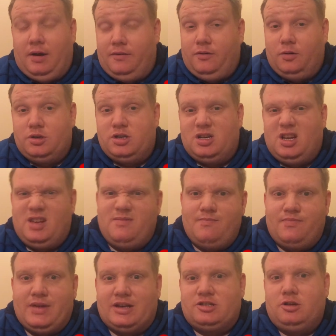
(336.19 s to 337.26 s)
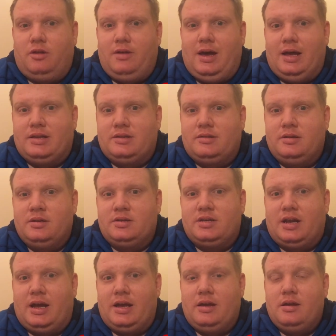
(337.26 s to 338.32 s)
But unfortunately, that's not there
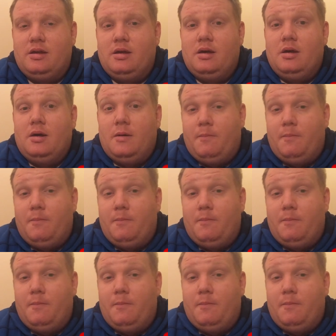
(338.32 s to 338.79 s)
today.